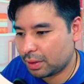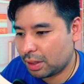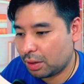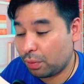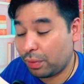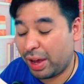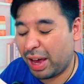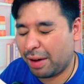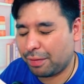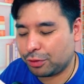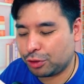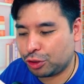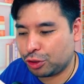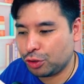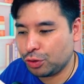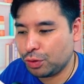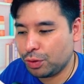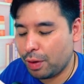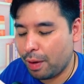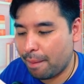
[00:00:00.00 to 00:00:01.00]
We have
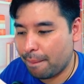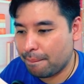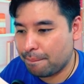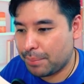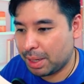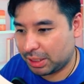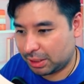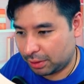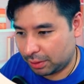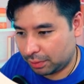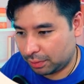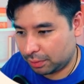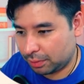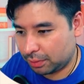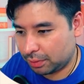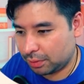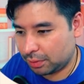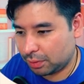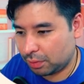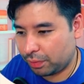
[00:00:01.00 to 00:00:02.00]
two bottles.
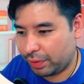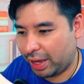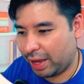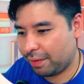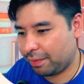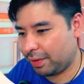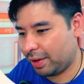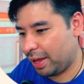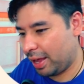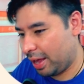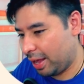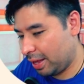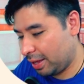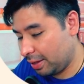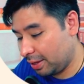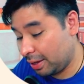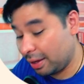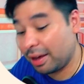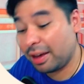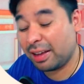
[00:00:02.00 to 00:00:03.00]
We have
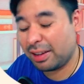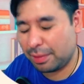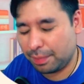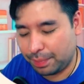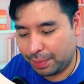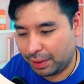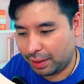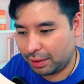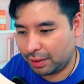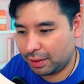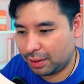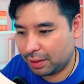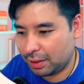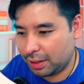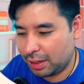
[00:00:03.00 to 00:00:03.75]
A and B.